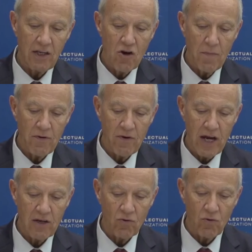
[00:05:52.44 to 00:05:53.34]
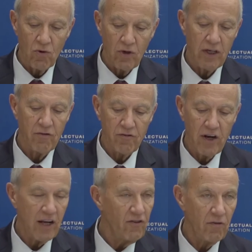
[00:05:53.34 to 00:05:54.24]
copyright law in
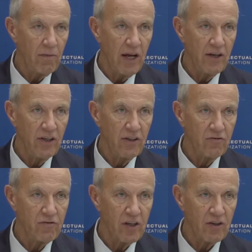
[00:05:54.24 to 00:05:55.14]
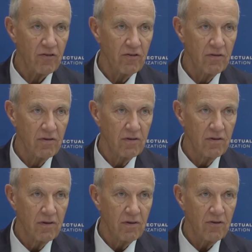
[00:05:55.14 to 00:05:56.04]
France applied only to France.
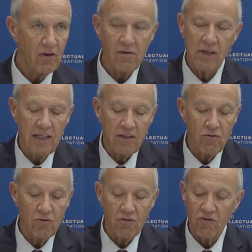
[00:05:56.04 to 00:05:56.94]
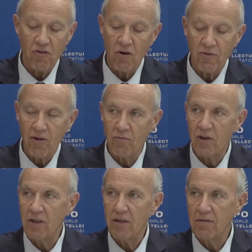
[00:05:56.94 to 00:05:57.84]
So it couldn't stop
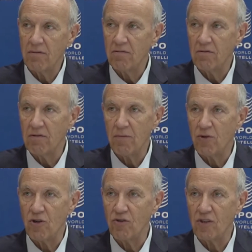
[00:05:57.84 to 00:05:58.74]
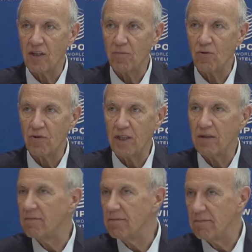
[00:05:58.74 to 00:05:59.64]
someone reproducing the book
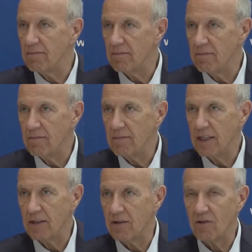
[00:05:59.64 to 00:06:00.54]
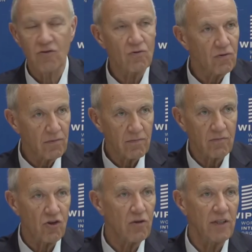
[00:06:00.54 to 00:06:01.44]
in England or
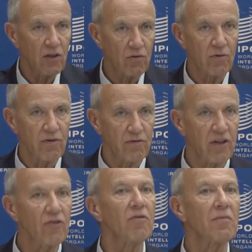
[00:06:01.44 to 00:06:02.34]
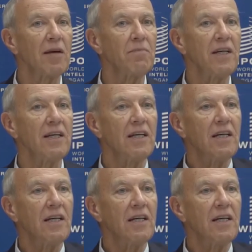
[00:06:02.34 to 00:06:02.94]
Germany or wherever else it might be.